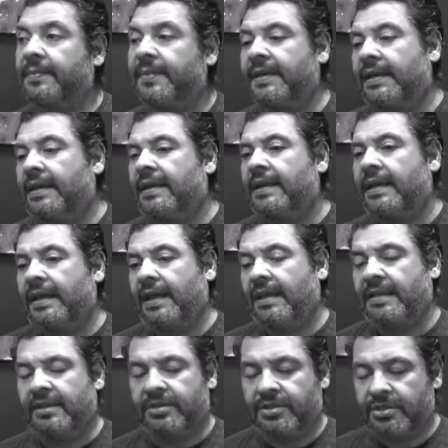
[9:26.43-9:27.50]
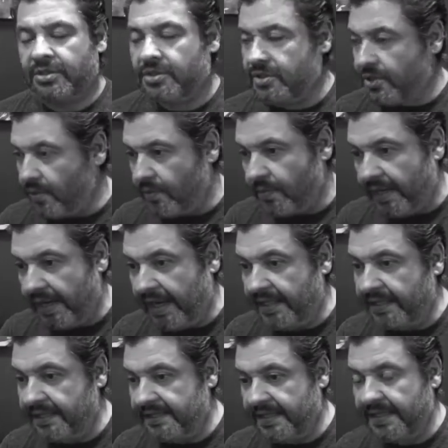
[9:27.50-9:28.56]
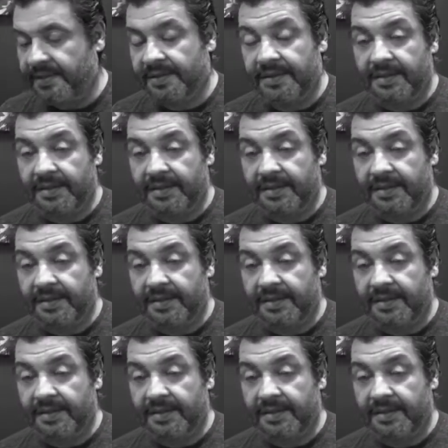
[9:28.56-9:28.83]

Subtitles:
and there's just no way I can take